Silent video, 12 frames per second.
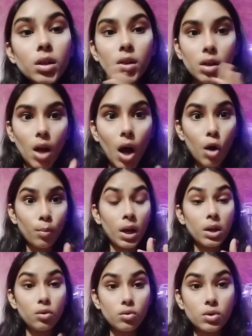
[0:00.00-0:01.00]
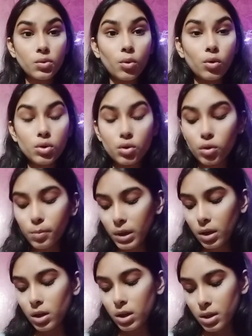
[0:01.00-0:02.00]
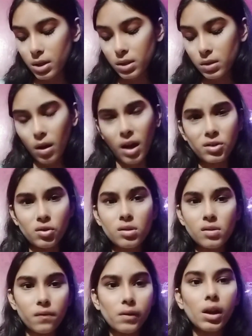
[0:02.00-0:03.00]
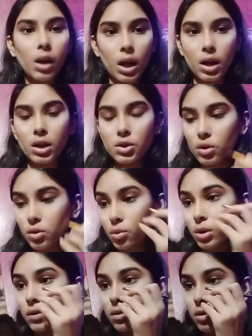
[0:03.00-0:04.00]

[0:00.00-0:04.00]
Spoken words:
Now my nose contour because I just feel like I should do it.